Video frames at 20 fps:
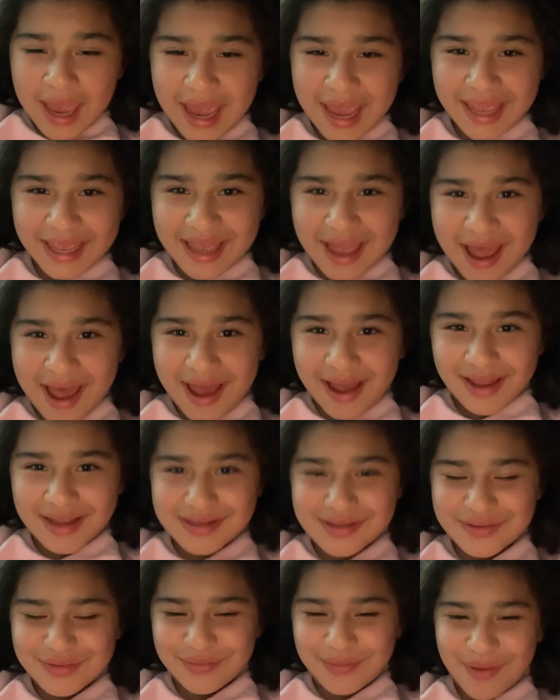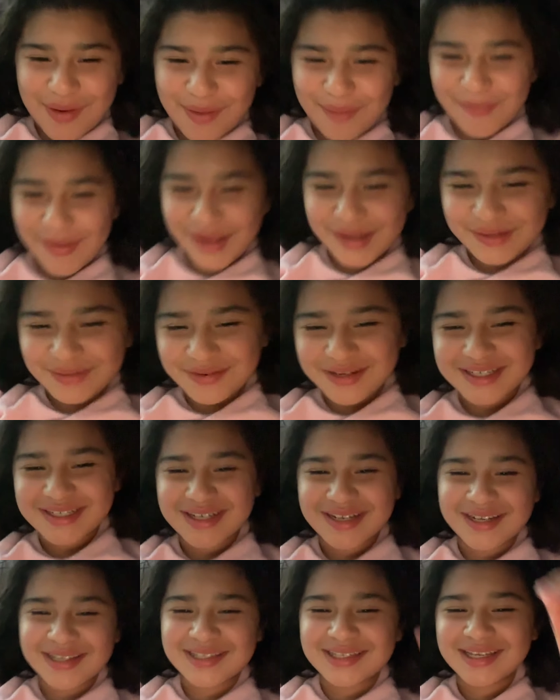Hey guys, welcome back to my
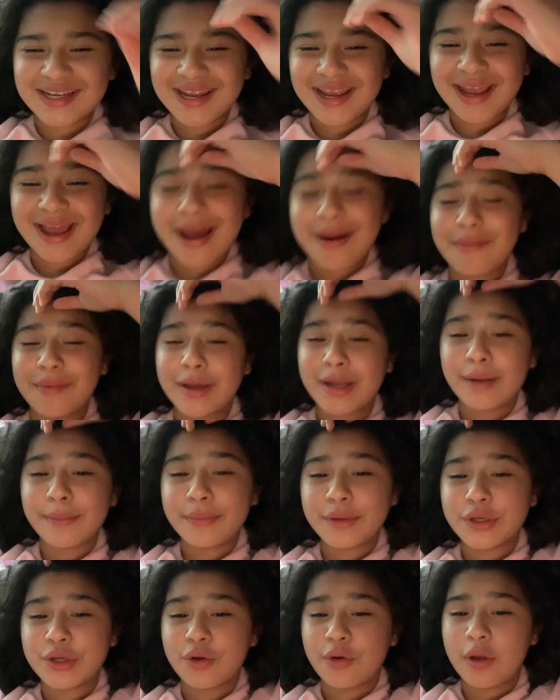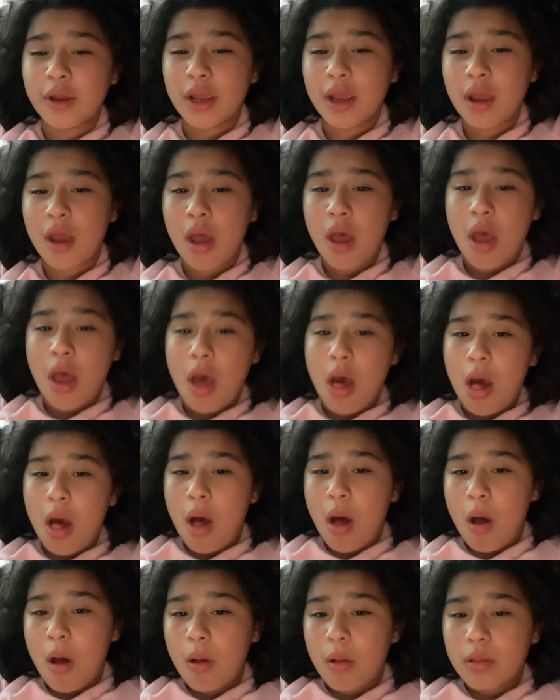channel. Today I'm going to be doing
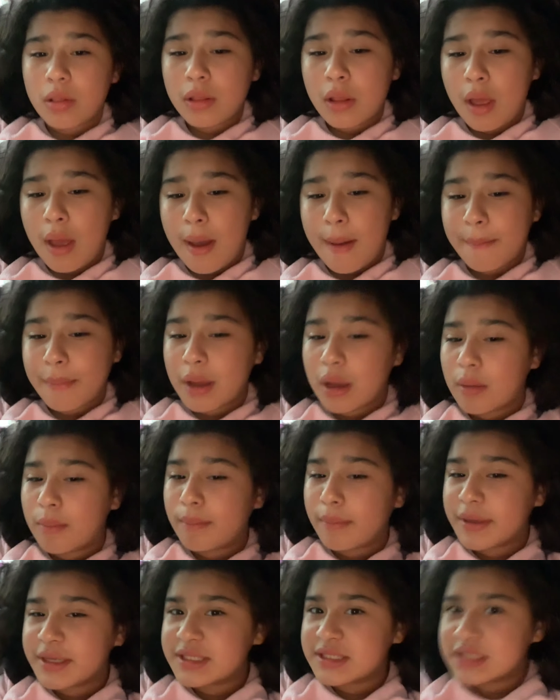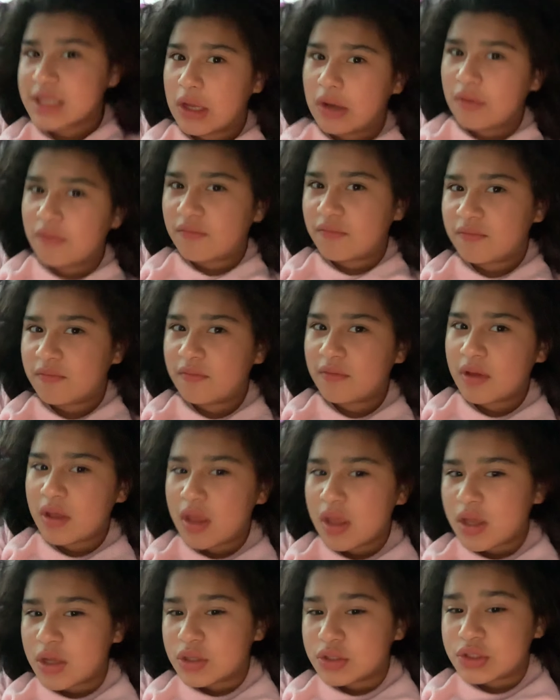all about myself.
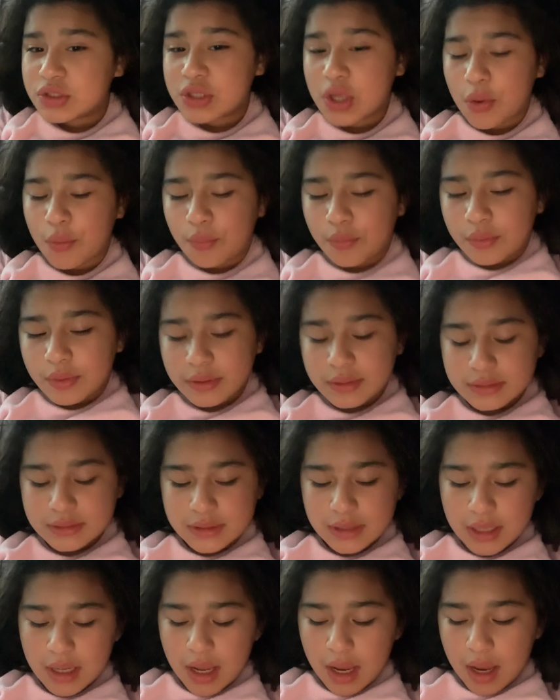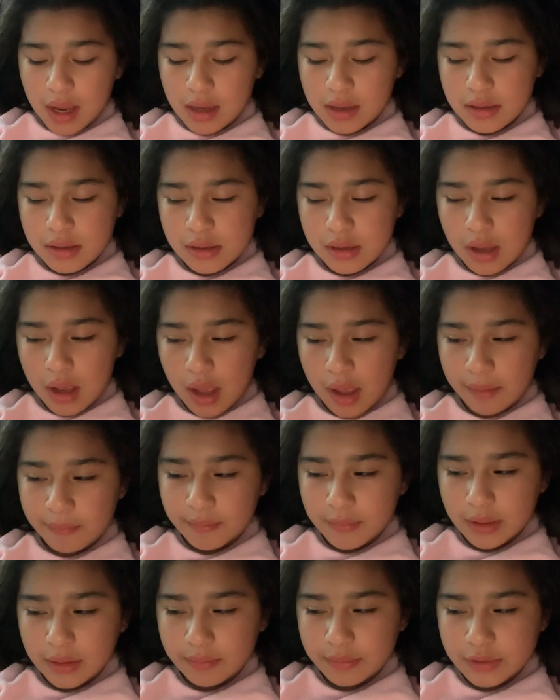So, today
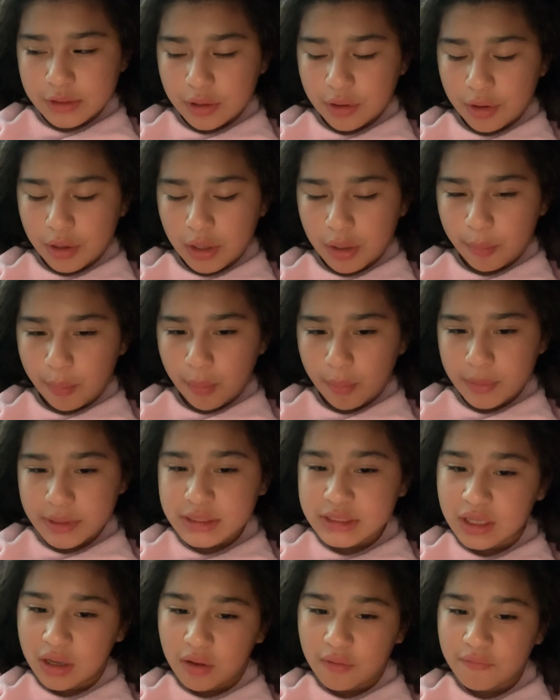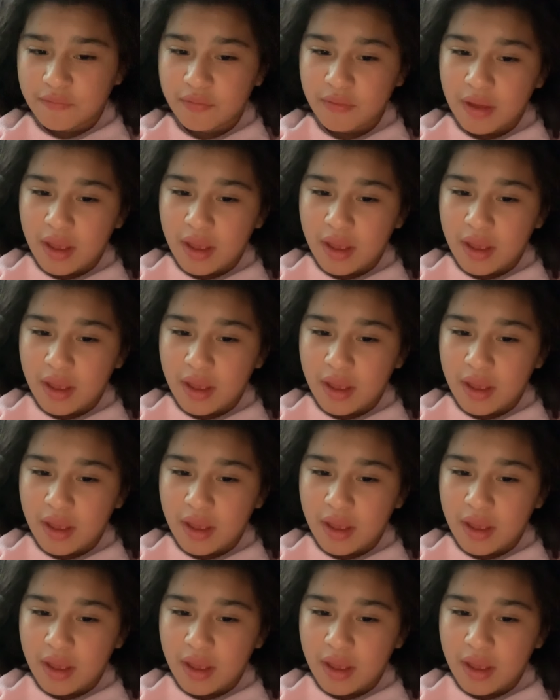I'm going to be talking about myself.